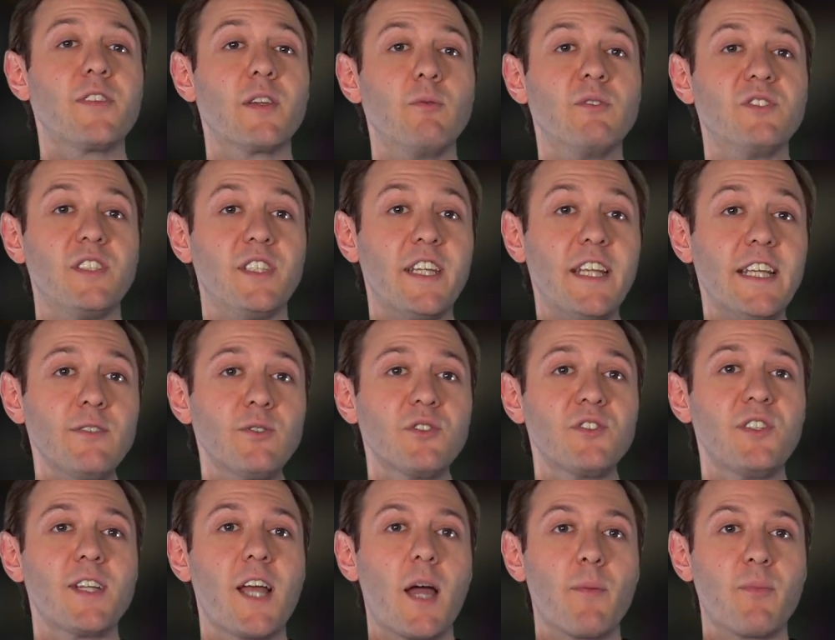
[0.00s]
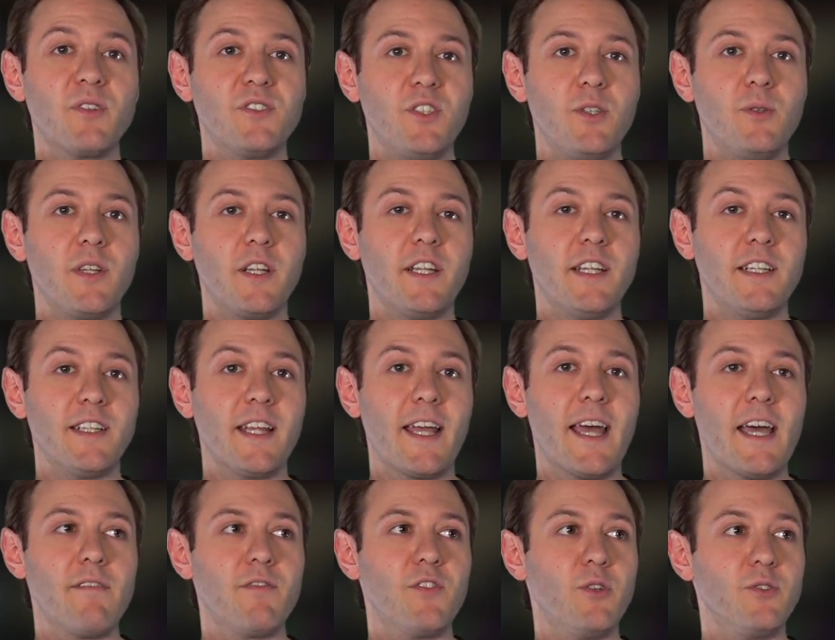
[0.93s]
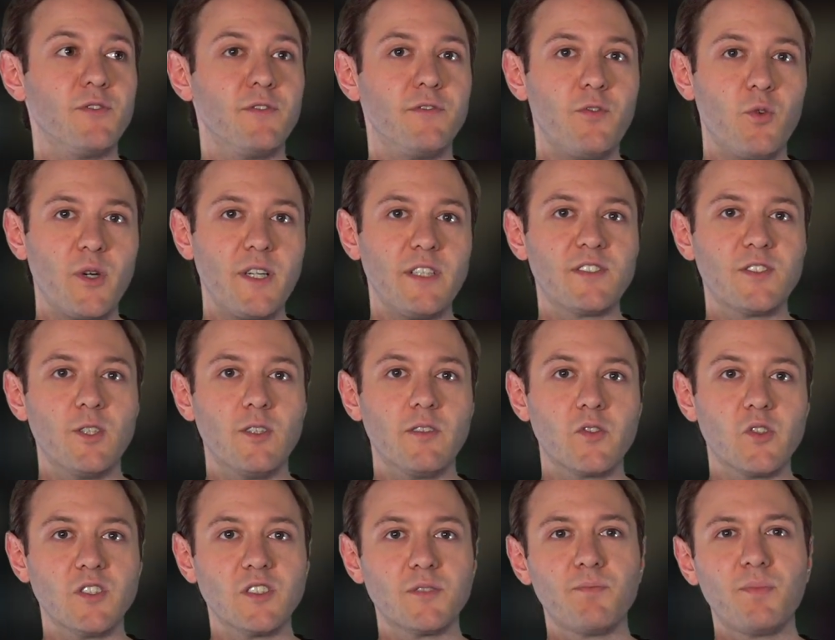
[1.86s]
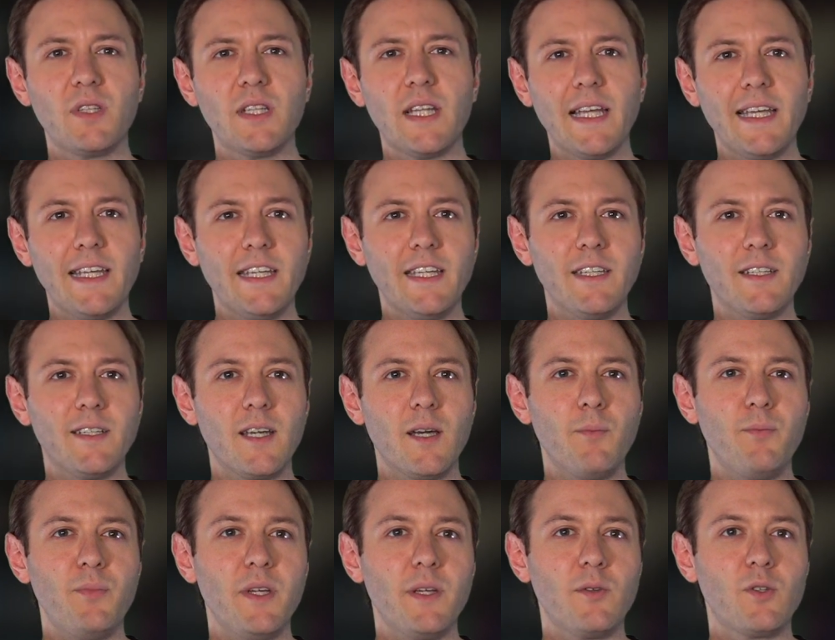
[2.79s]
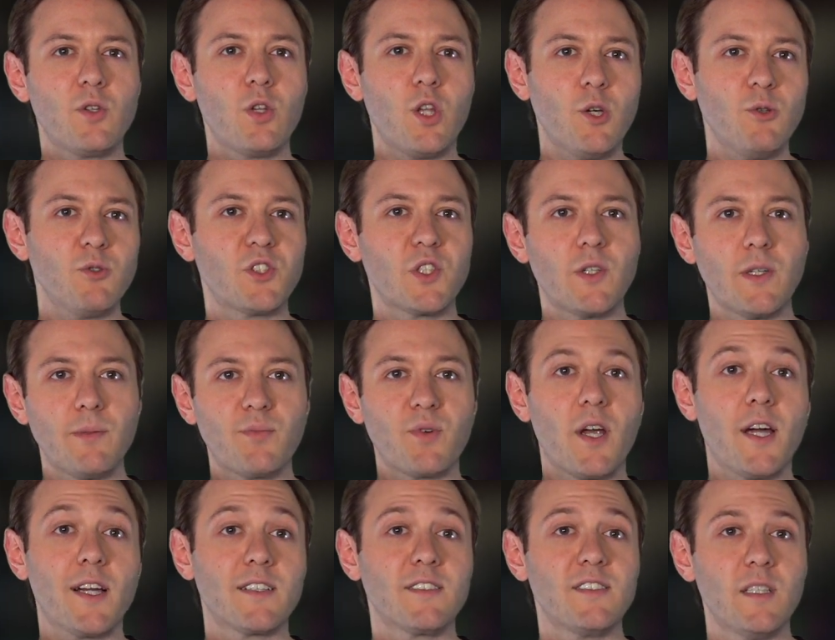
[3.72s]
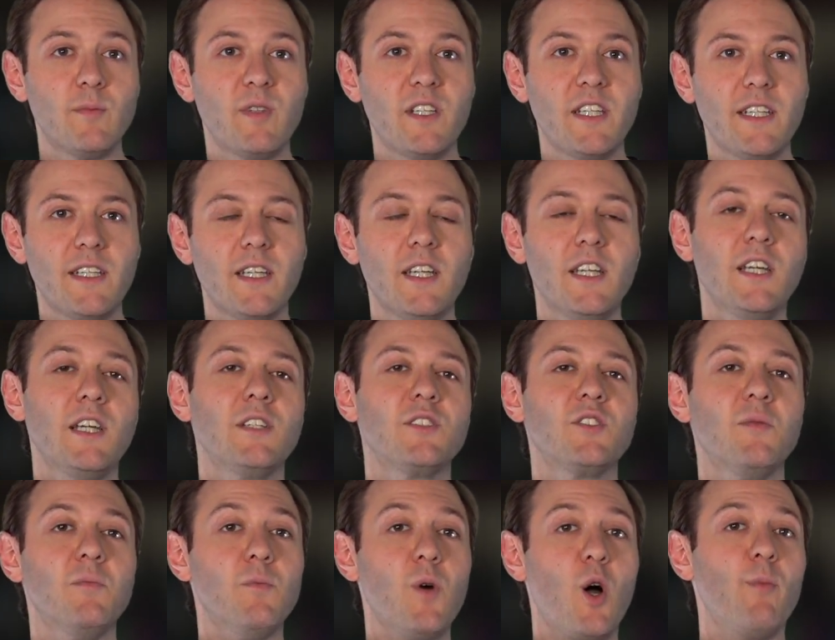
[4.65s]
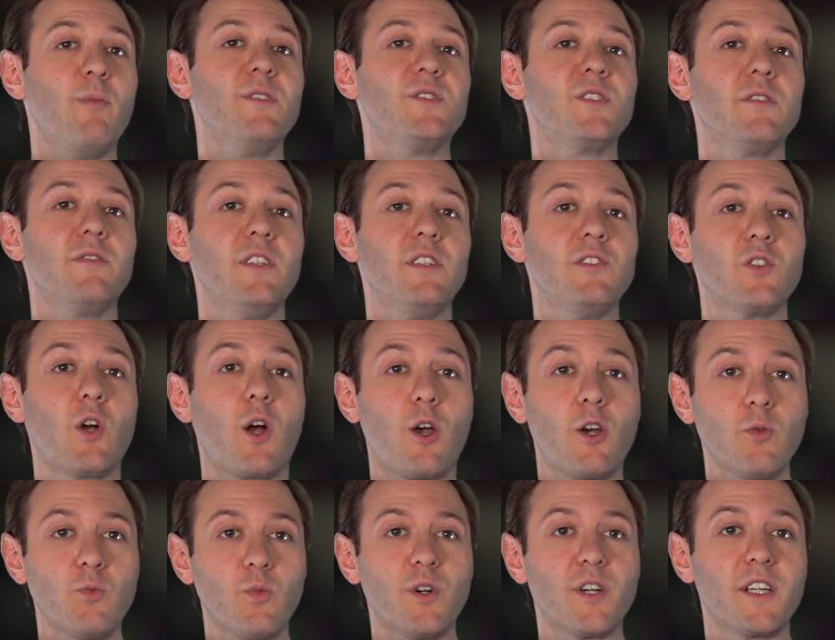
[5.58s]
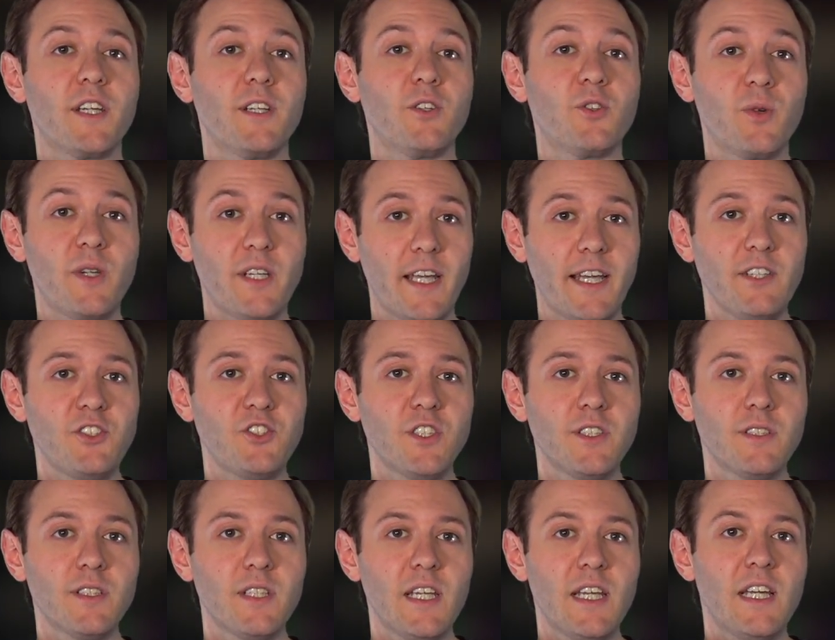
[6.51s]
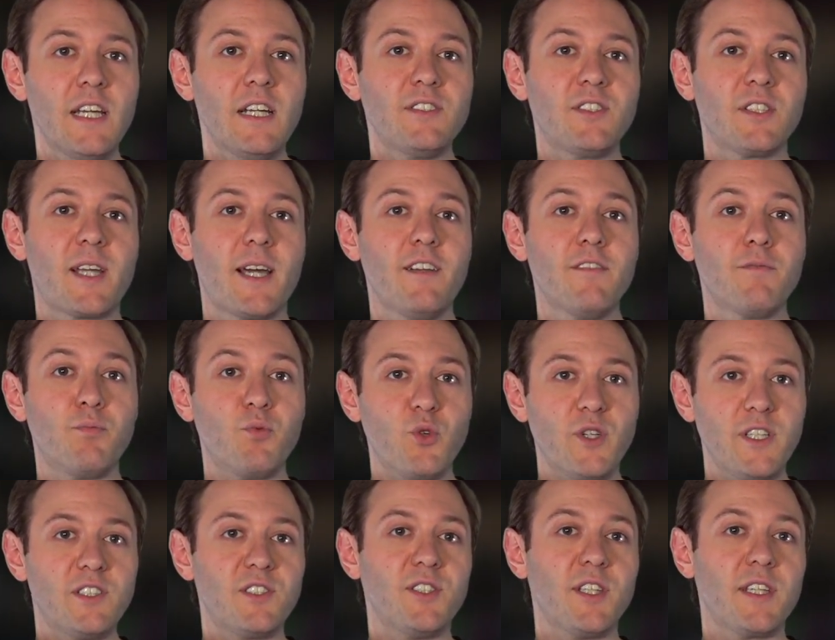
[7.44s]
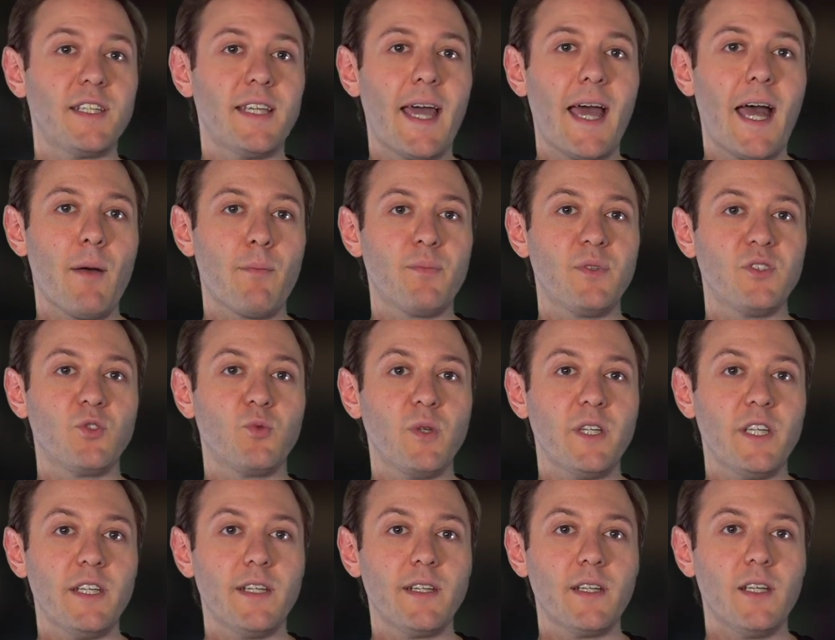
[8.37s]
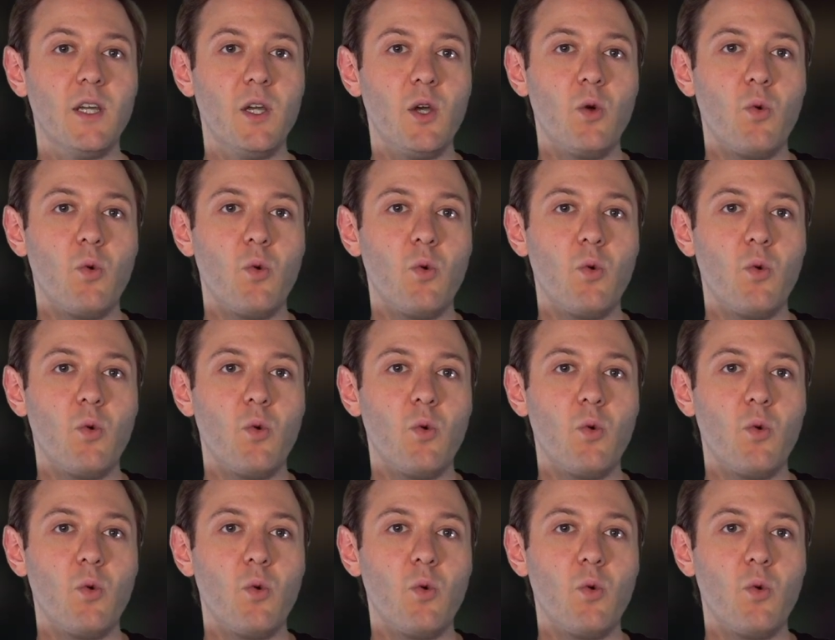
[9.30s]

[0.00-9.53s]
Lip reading: There was an interesting opportunity to have those voiceovers play in a bit closer in proximity to moments of his artwork and creation to kind of bridge the gap between